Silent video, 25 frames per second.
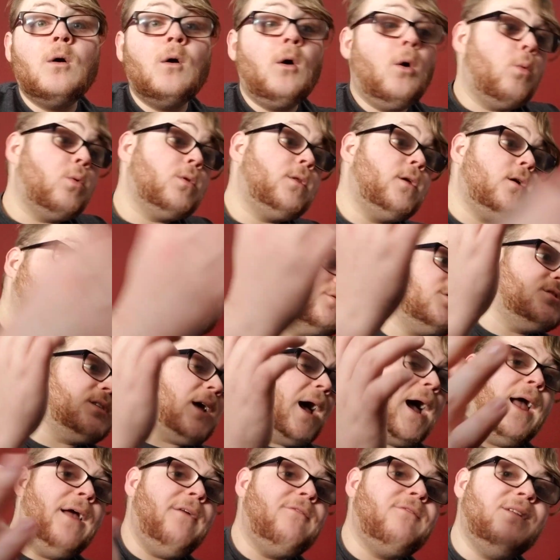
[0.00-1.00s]
Well,
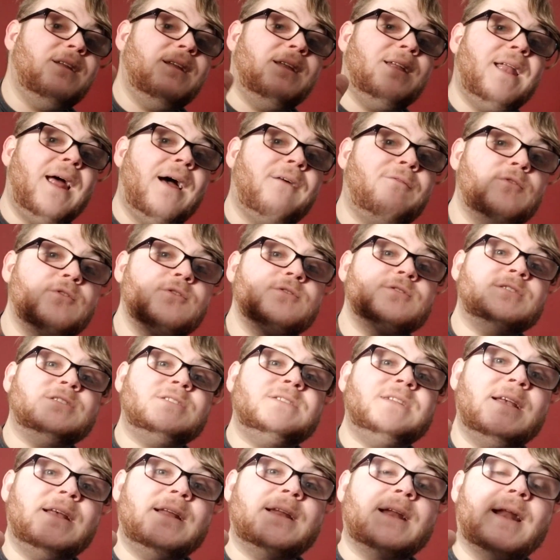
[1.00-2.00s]
I've never
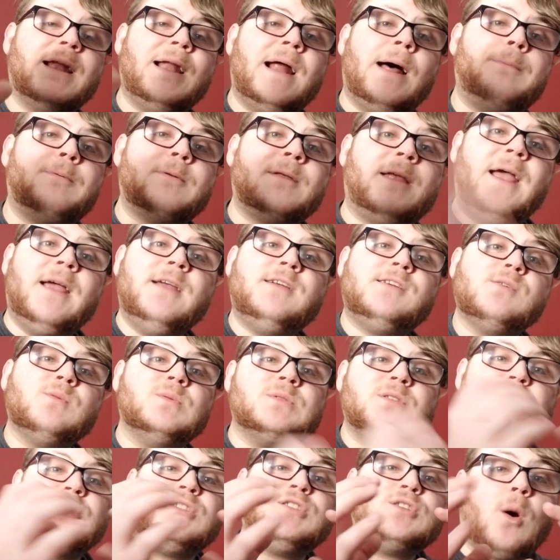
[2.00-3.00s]
seen an application
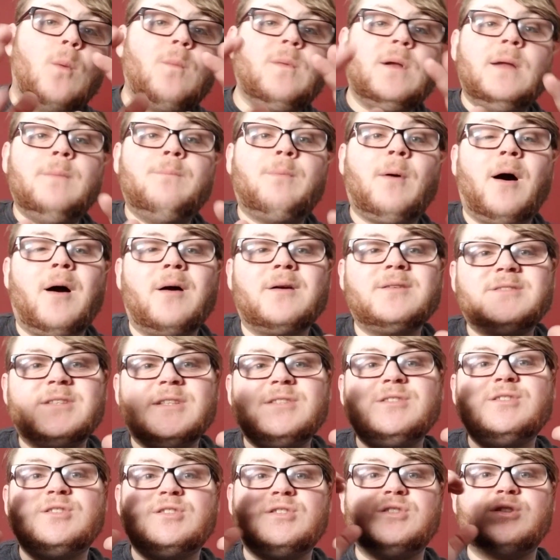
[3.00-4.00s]
with so many bugs
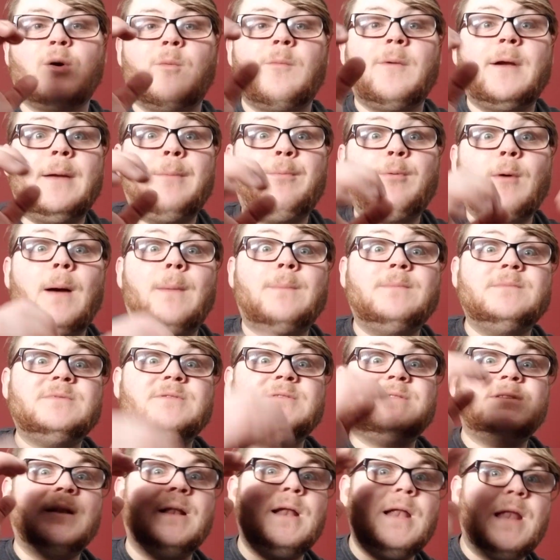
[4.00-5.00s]
and so many
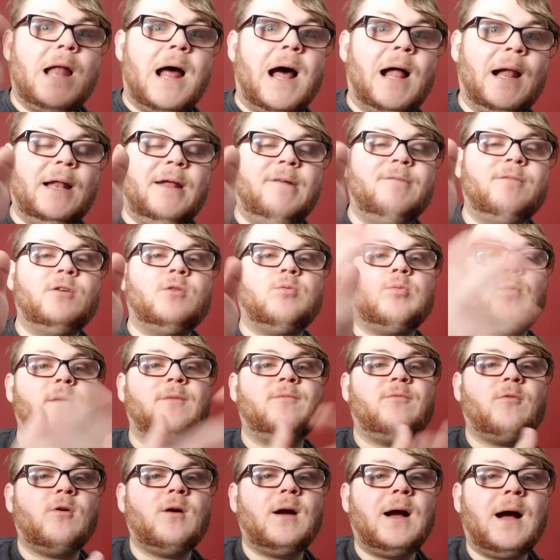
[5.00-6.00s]
problems, and not even
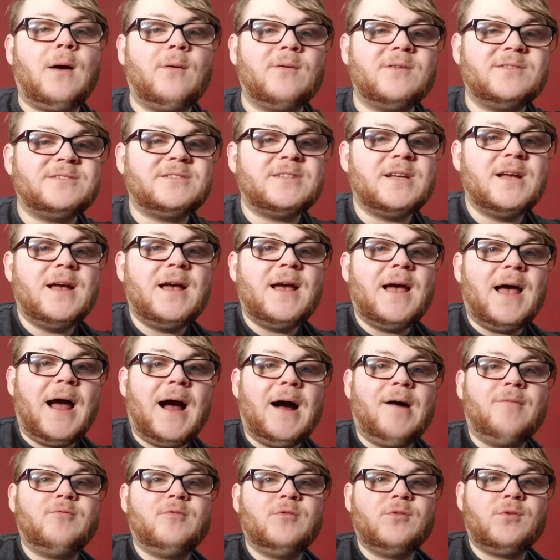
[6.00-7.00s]
24 hours
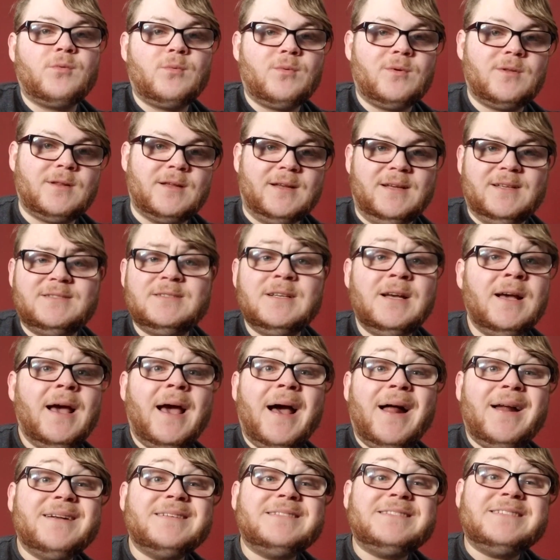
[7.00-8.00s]
after the release.
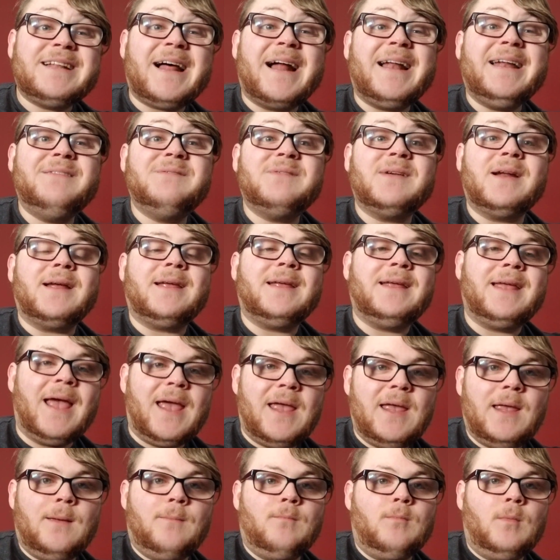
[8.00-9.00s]
And it's not even a
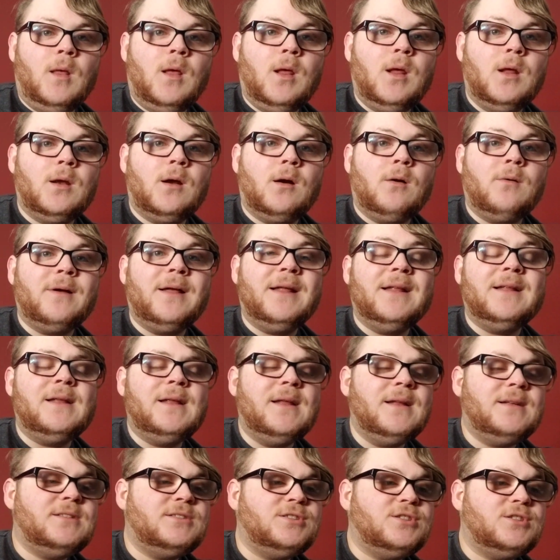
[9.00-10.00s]
game, you know,
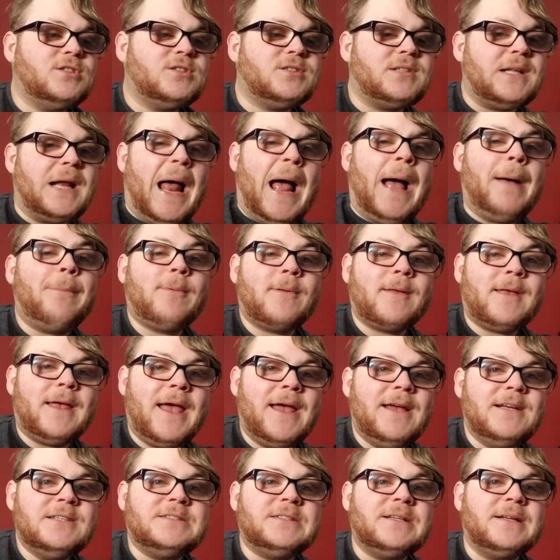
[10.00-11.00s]
it's just an
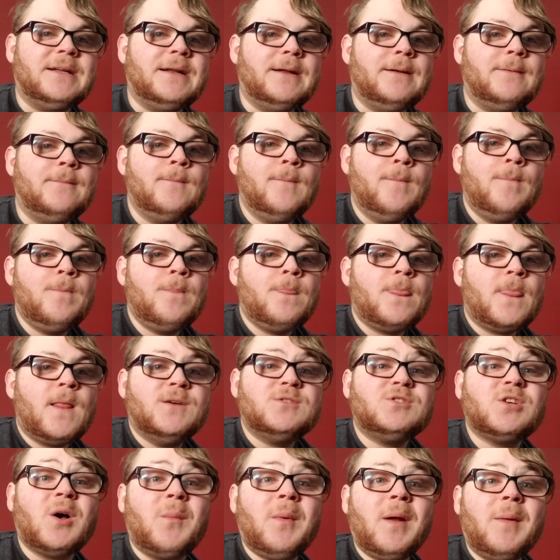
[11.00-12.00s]
application. And
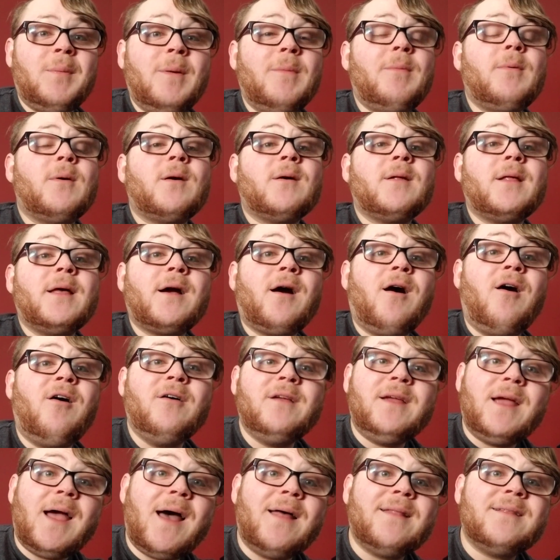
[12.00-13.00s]
so many people are like, oh
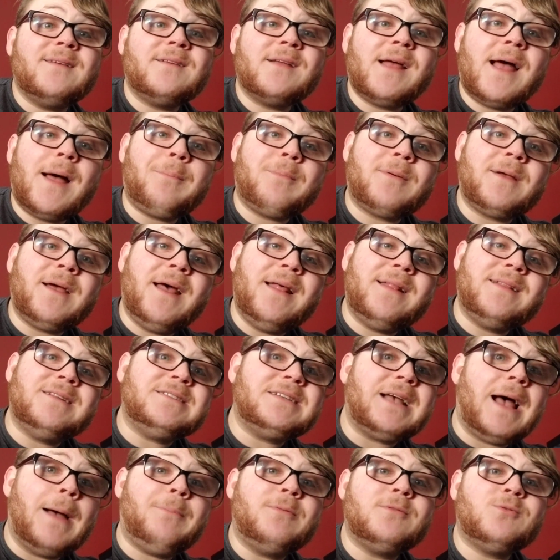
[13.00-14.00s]
yeah, this
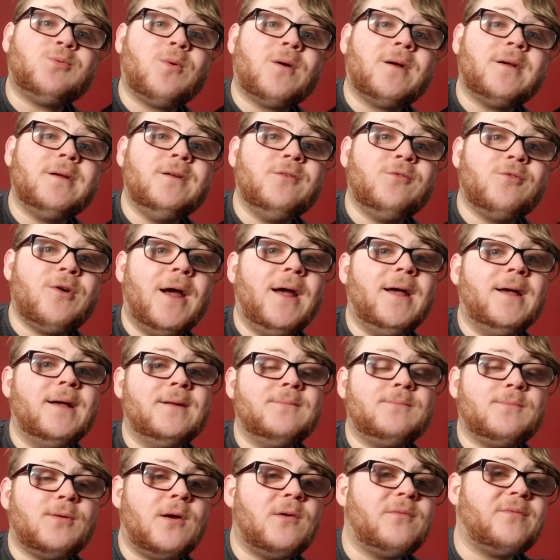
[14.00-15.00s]
app is working great
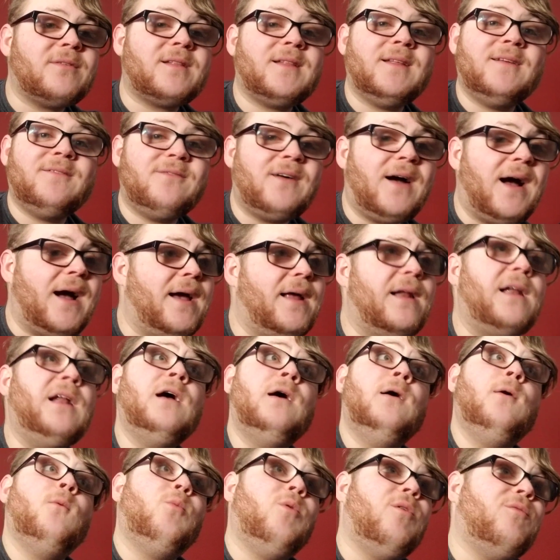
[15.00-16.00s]
and perfectly fine.
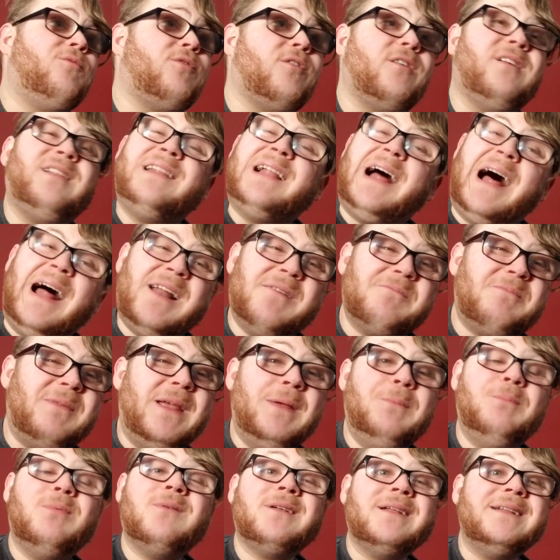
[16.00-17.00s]
Well, for a lot of
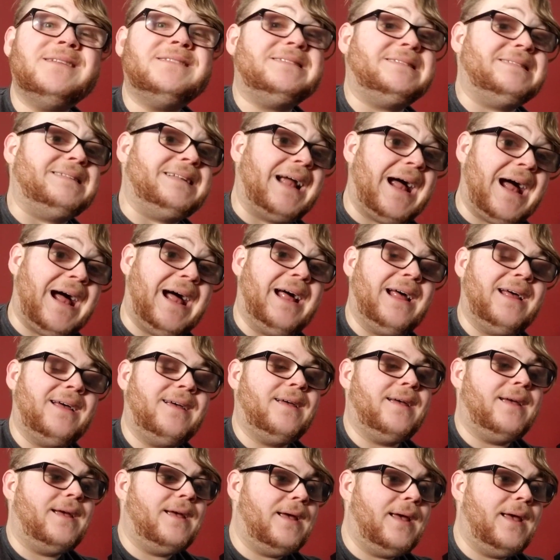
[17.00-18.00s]
people, it's not.
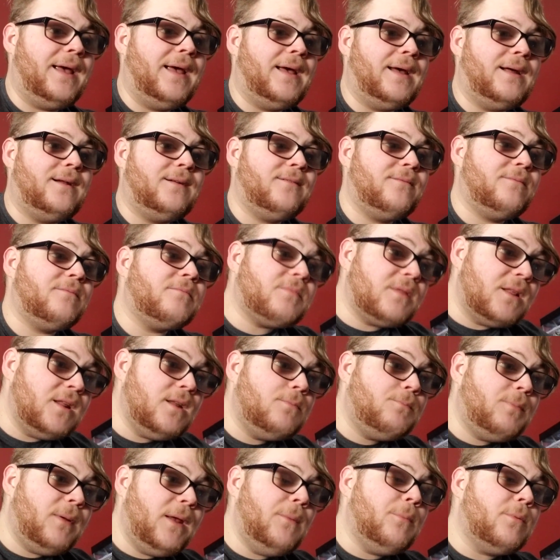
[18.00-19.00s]
And
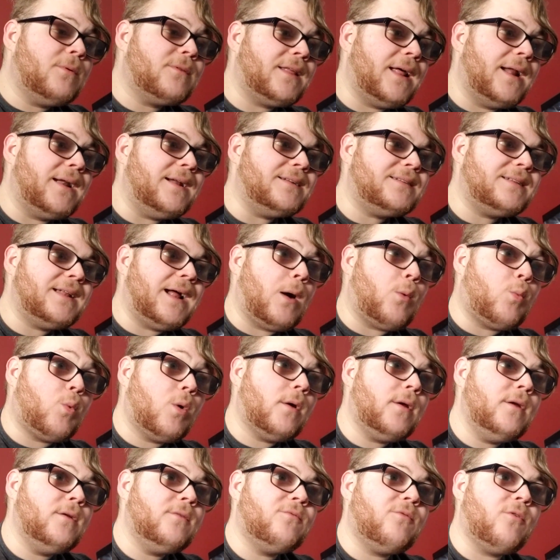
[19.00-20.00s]
the people that is not
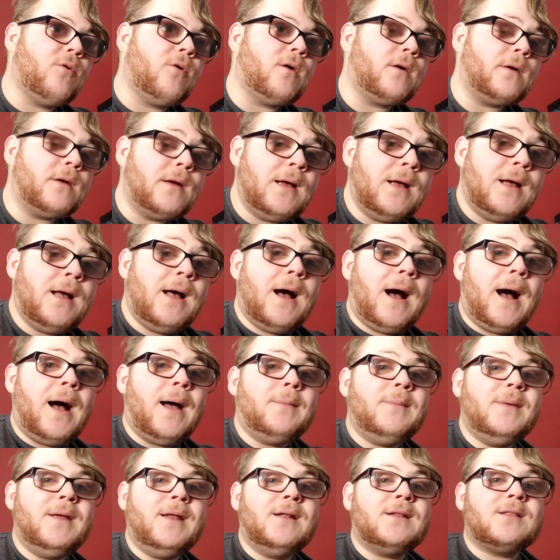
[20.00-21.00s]
working for,
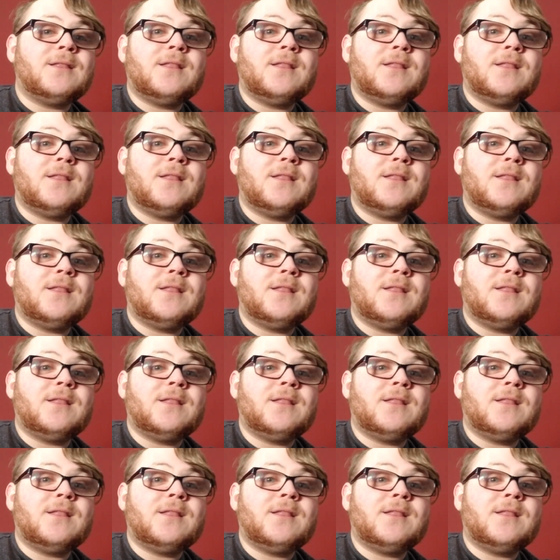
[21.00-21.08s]
I mean,